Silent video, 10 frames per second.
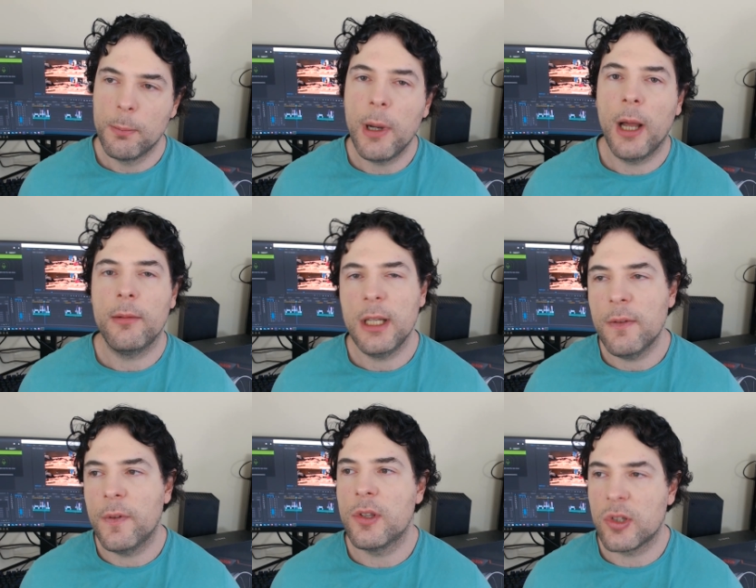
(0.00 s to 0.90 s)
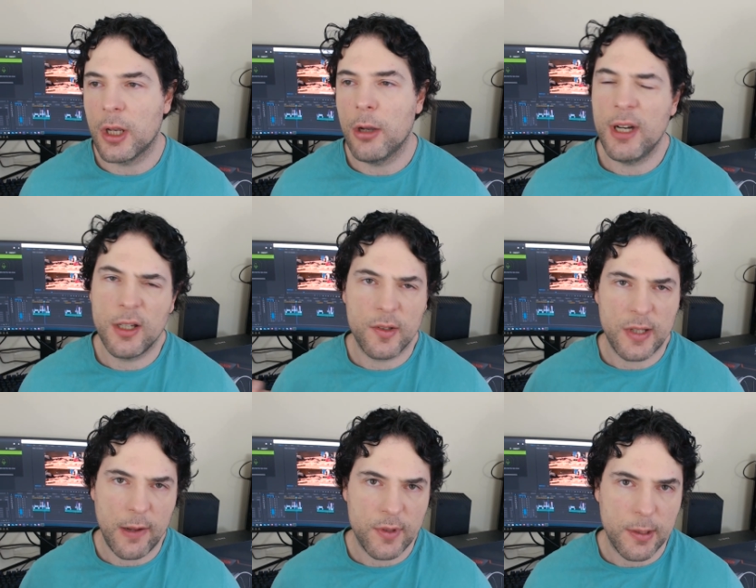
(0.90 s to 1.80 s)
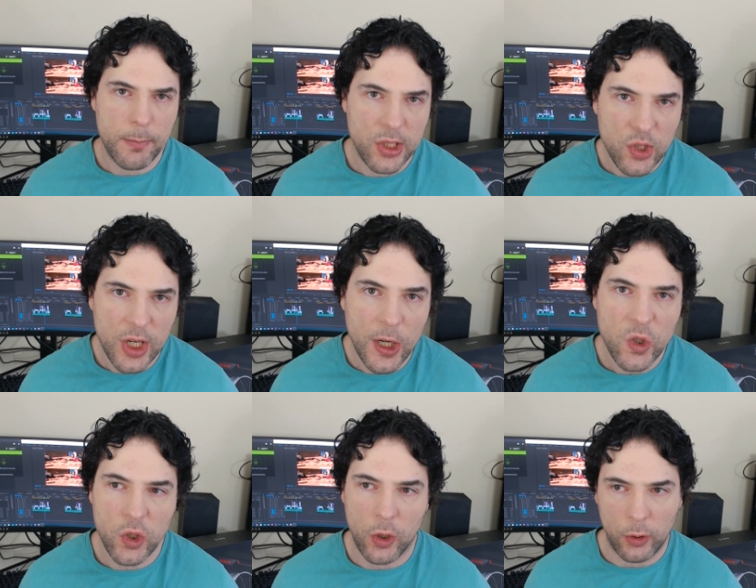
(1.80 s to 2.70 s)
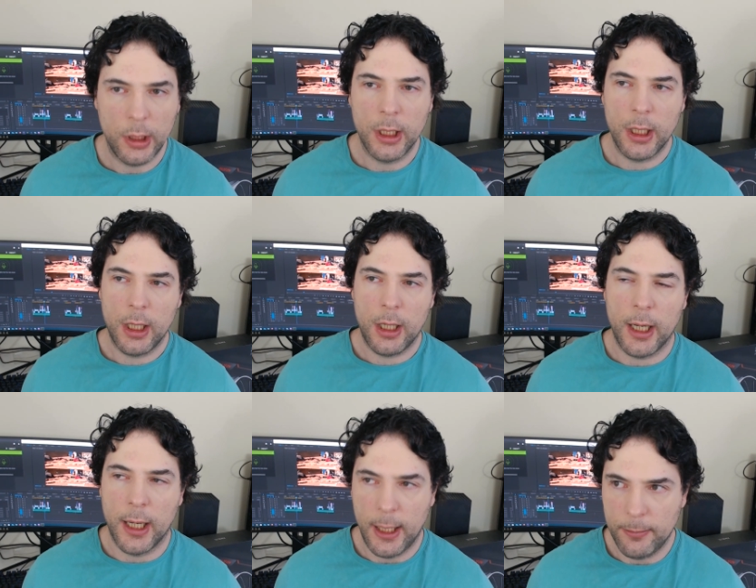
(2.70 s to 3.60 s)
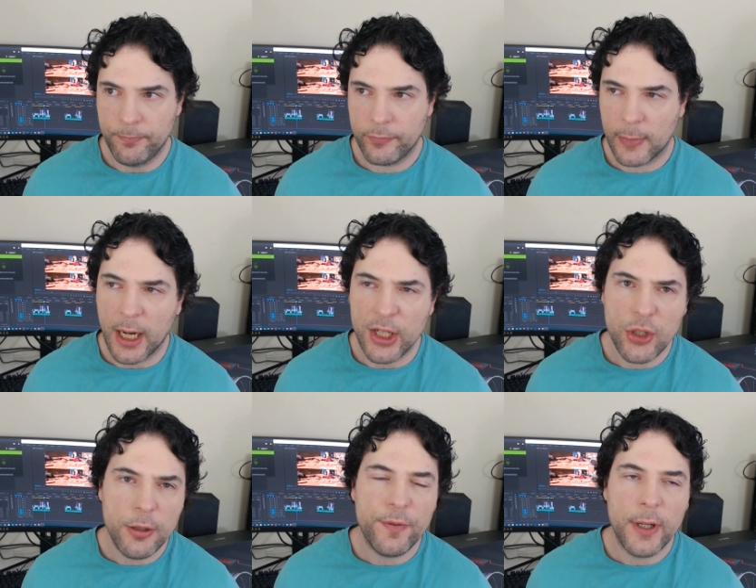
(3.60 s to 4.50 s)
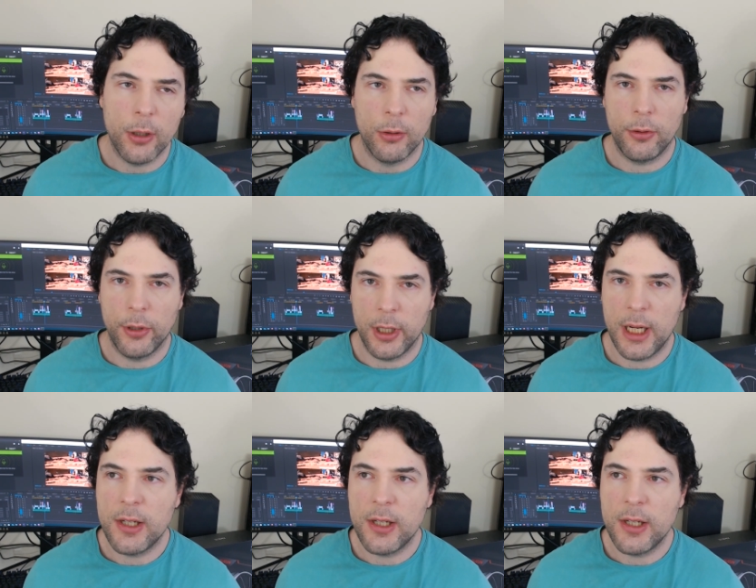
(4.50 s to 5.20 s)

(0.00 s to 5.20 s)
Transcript: but even so, it does have some potential. Um, I do feel that